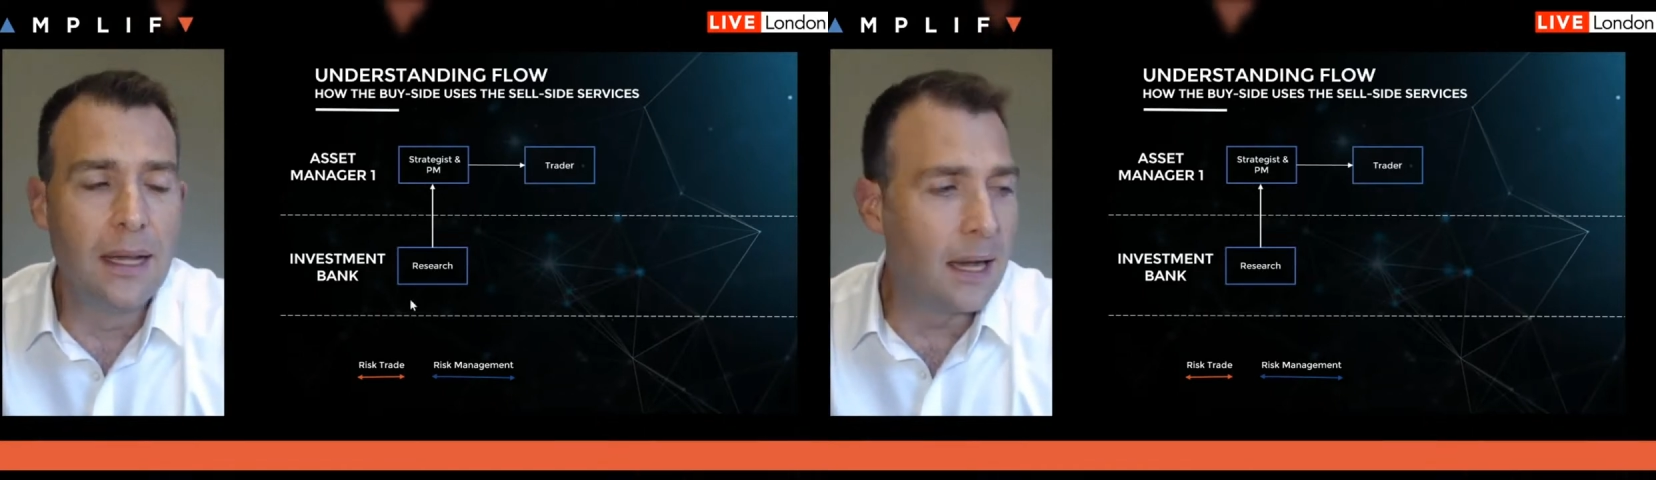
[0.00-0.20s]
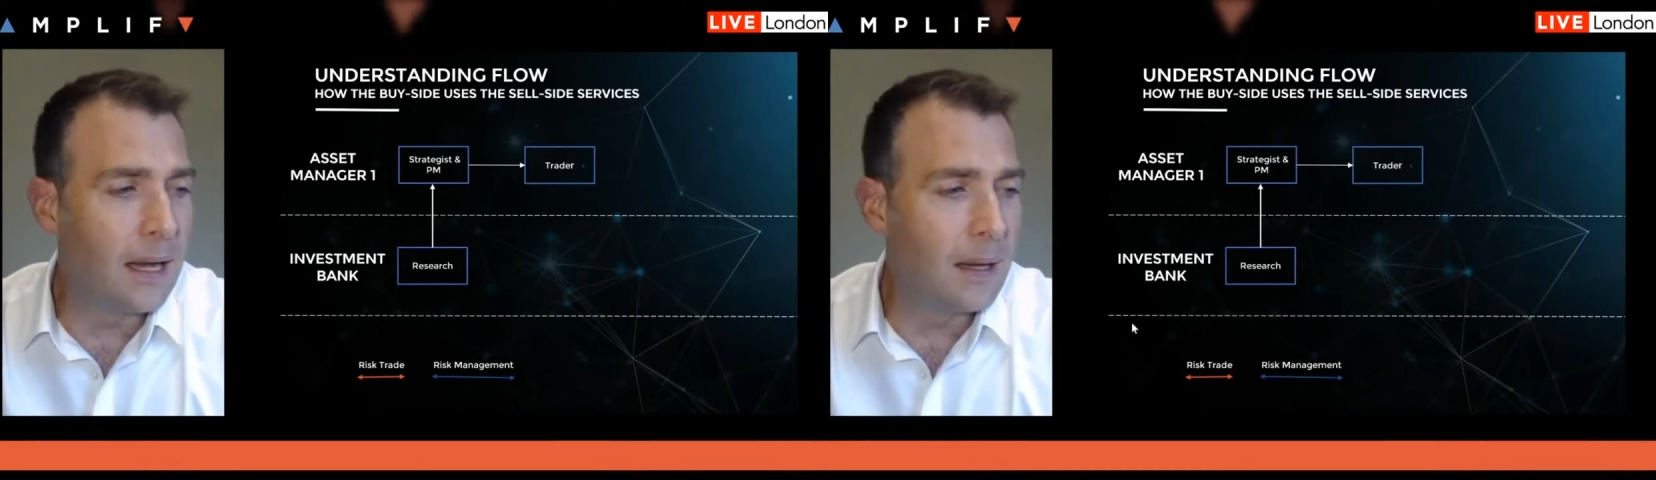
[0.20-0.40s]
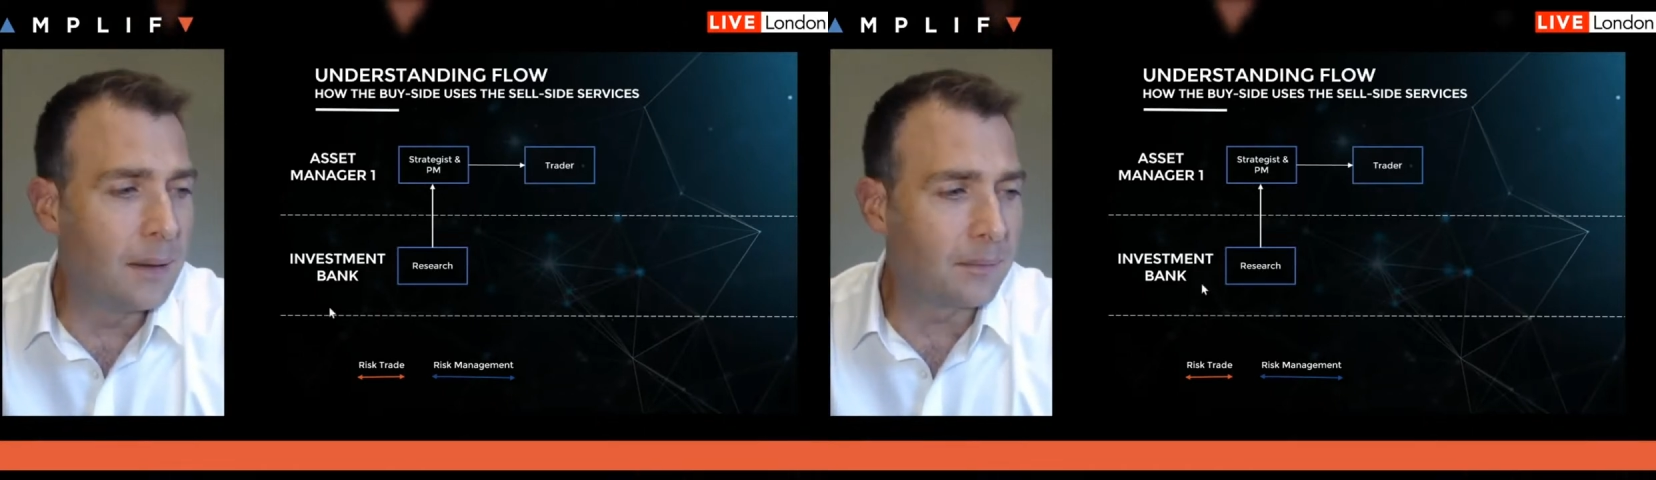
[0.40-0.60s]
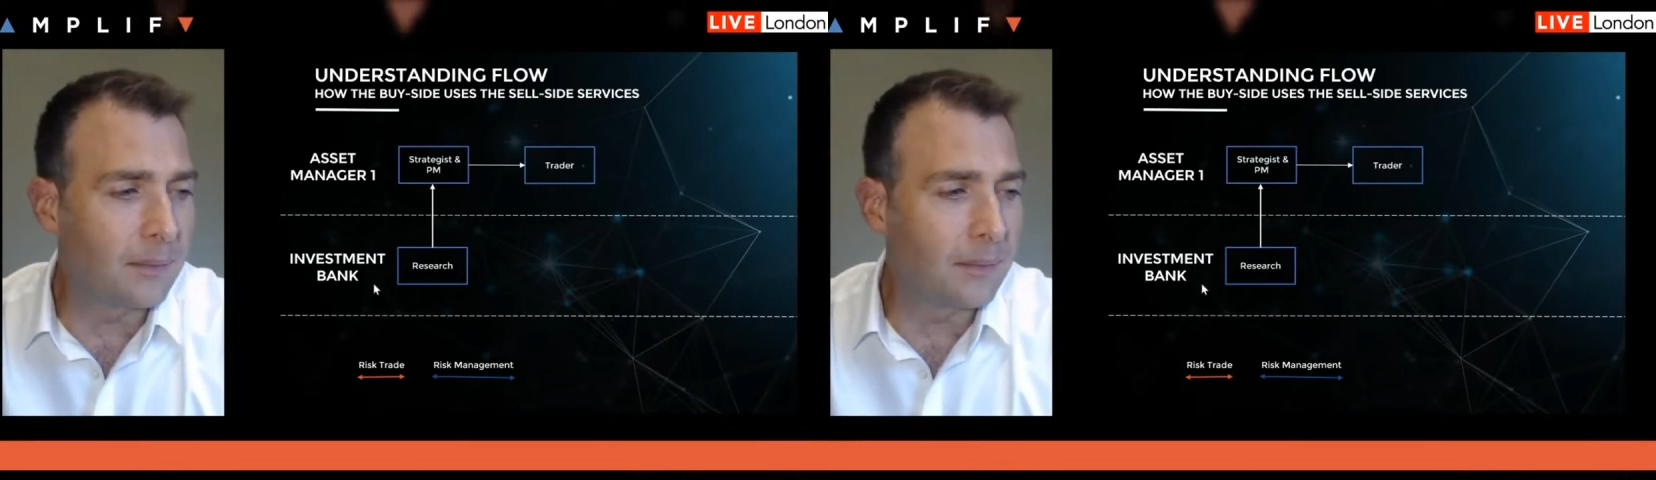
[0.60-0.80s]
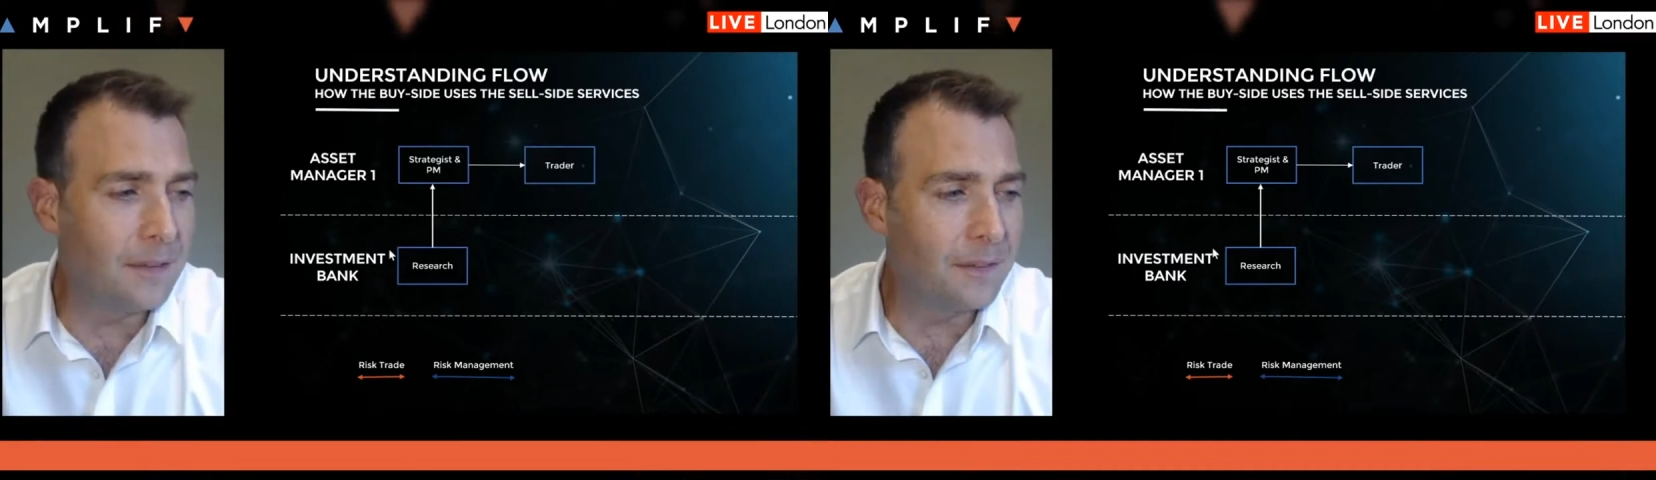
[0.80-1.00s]

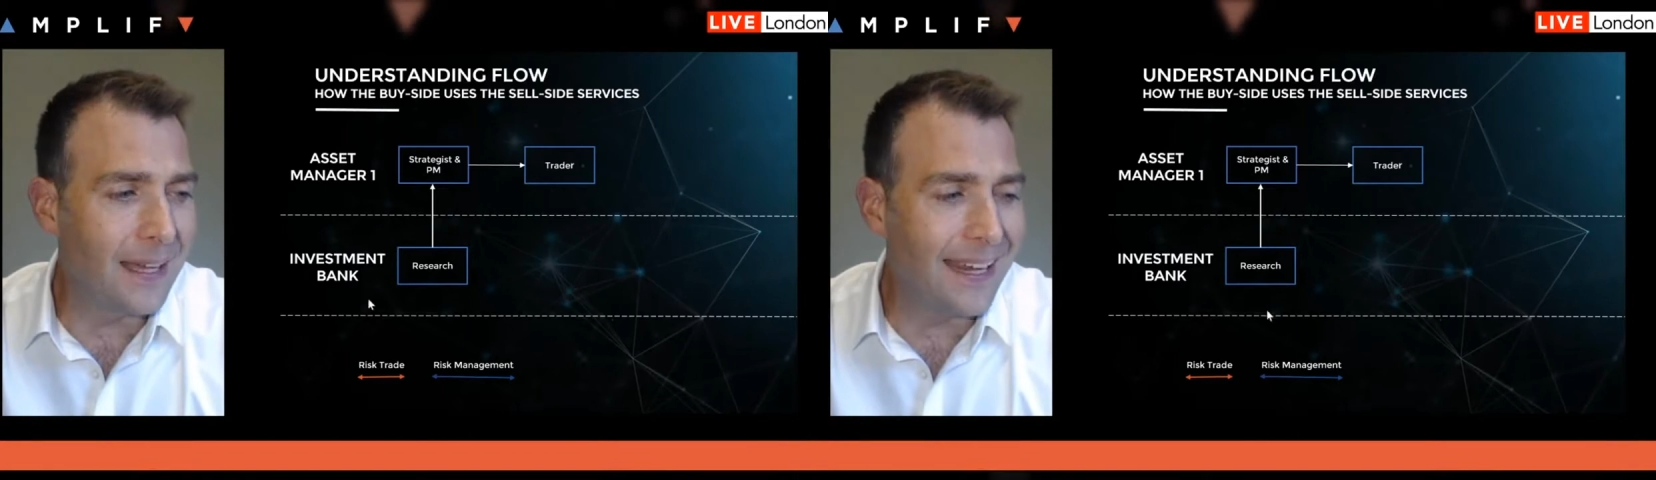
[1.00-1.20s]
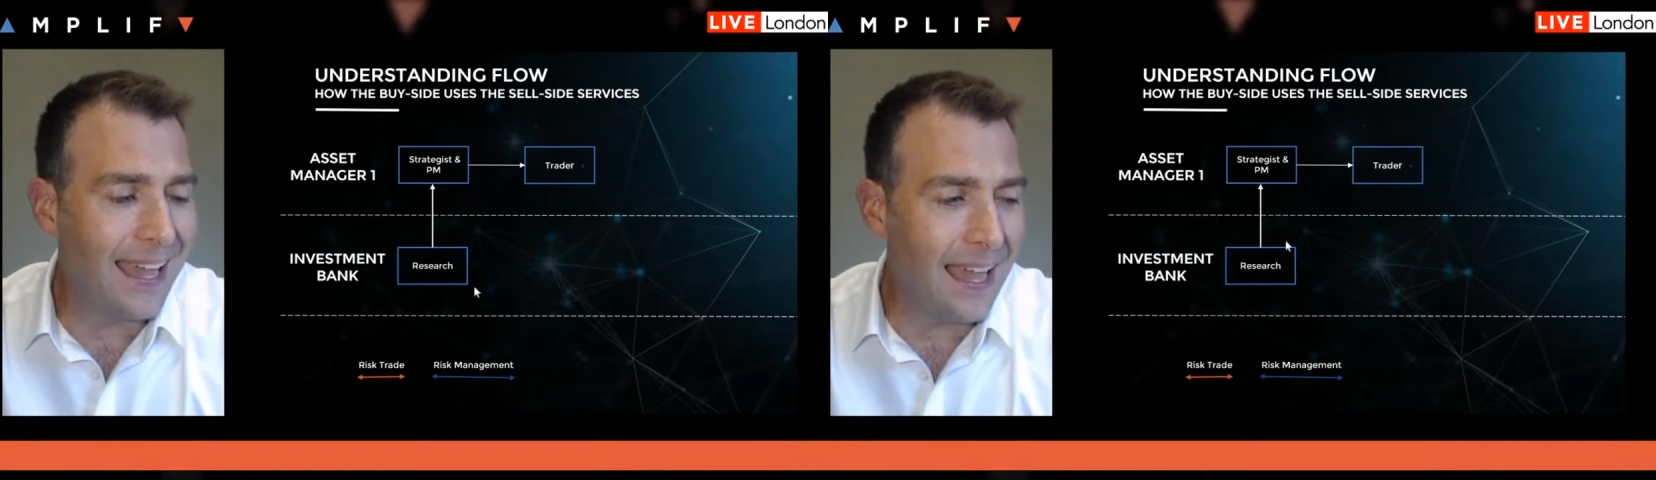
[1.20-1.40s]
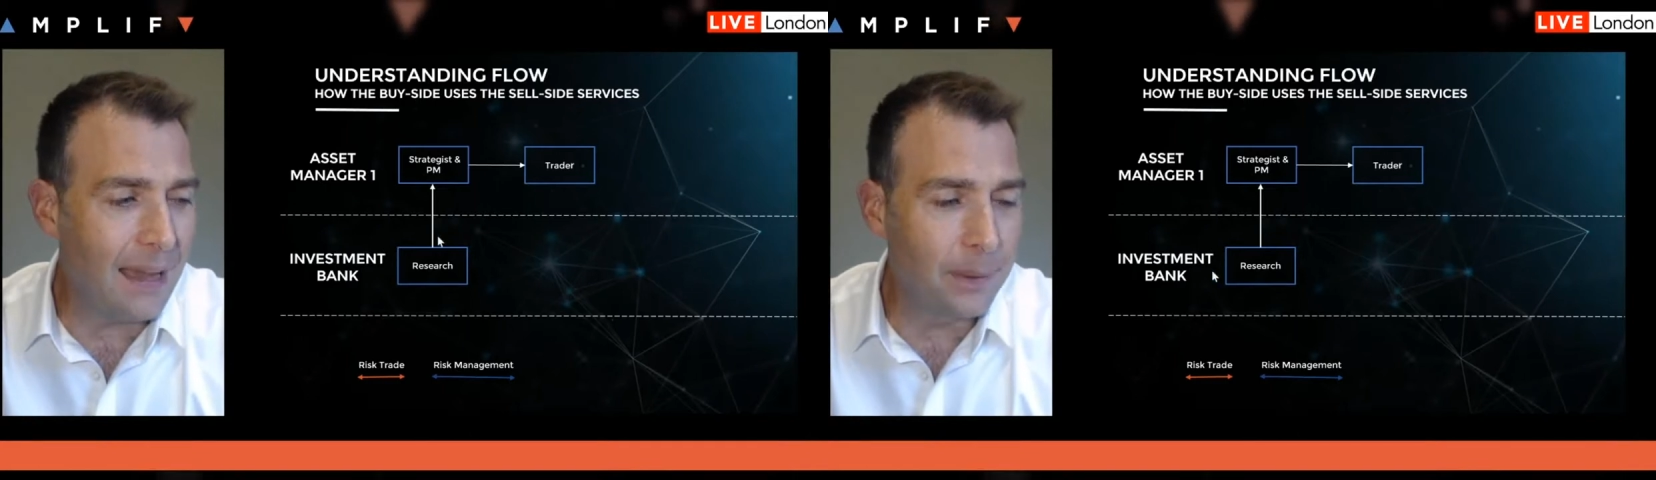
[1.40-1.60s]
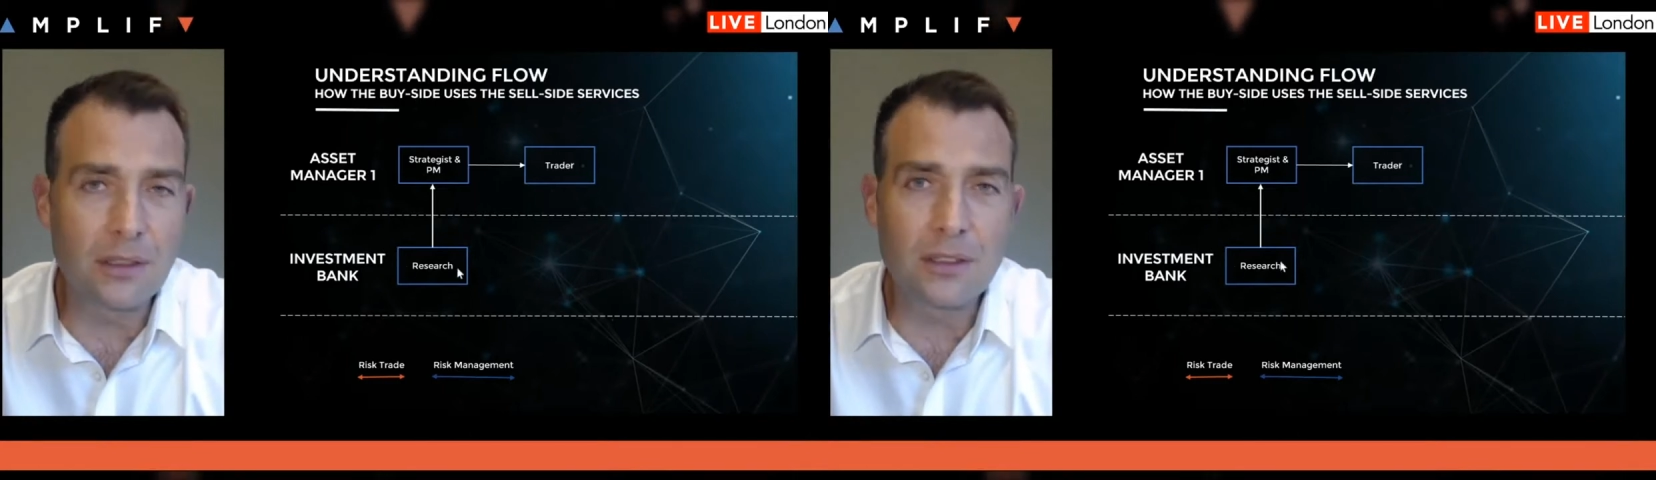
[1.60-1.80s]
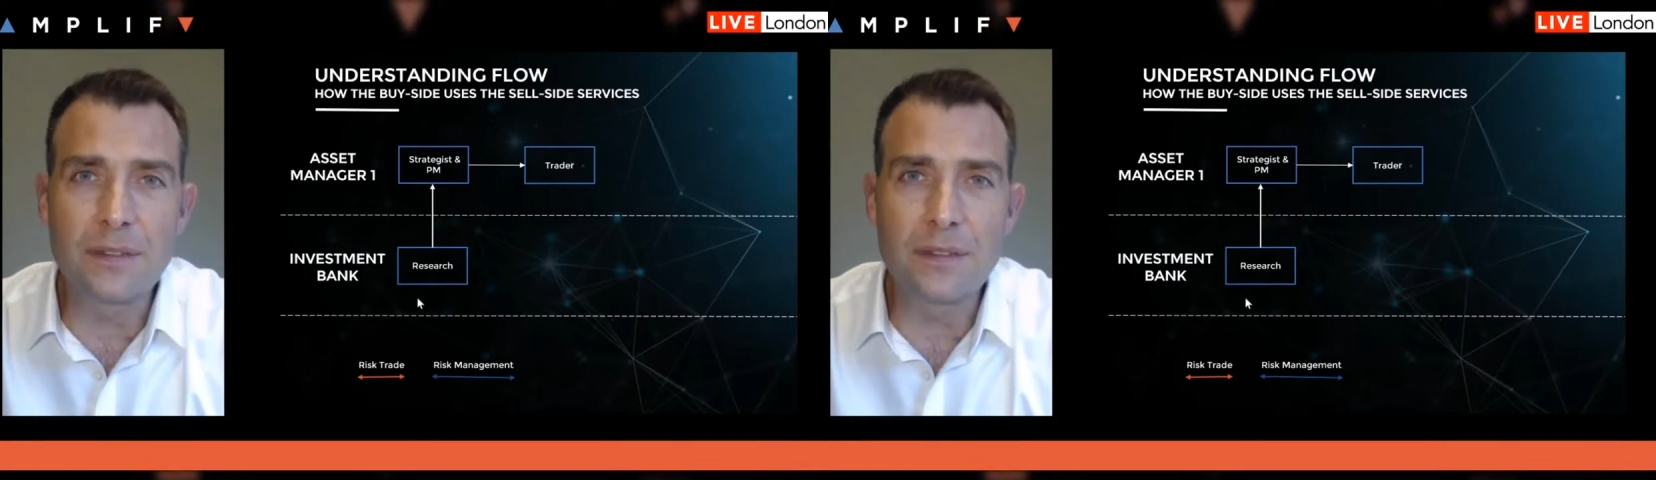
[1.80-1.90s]
And if that happens,